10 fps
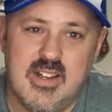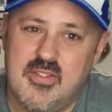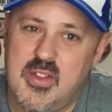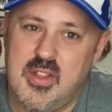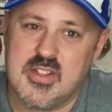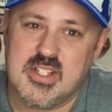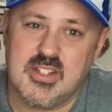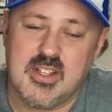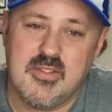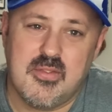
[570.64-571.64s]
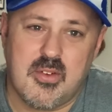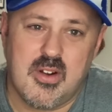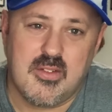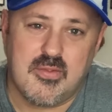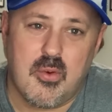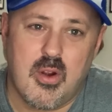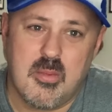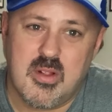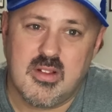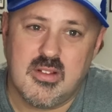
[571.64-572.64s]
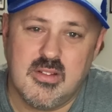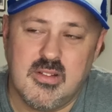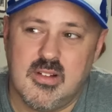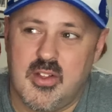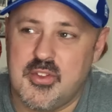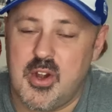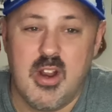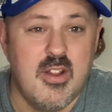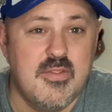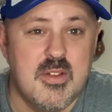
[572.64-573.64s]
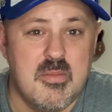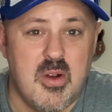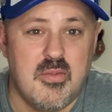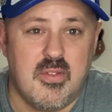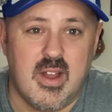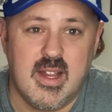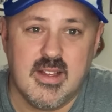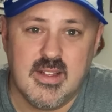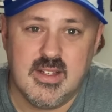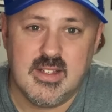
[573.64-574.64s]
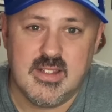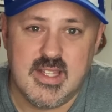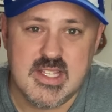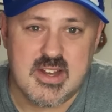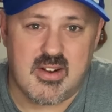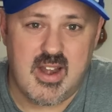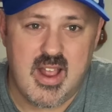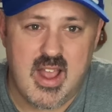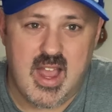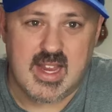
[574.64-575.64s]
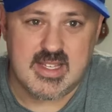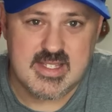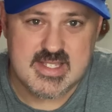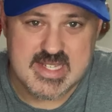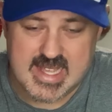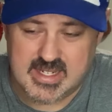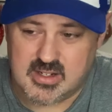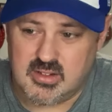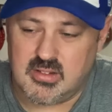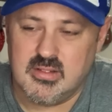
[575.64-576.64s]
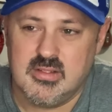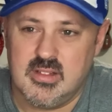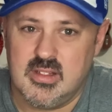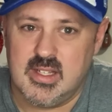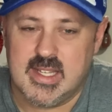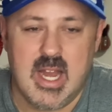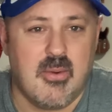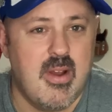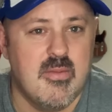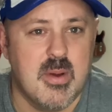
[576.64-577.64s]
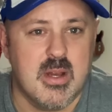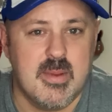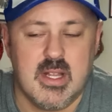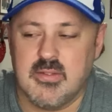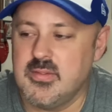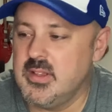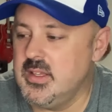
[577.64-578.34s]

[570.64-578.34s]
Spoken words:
For those looking for an affordable alternative to MoFi, these are identical. I can't rave about them enough.